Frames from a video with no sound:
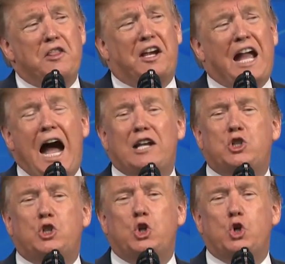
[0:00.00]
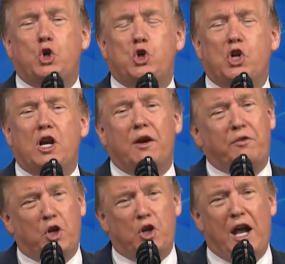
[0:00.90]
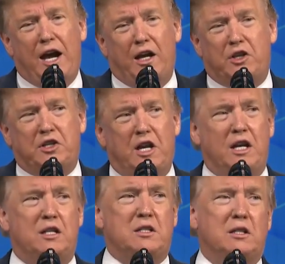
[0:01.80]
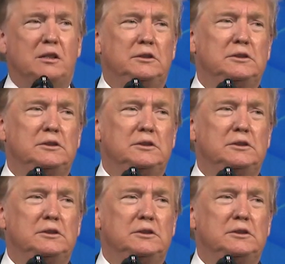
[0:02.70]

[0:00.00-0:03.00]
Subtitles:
the Constitution of the United States.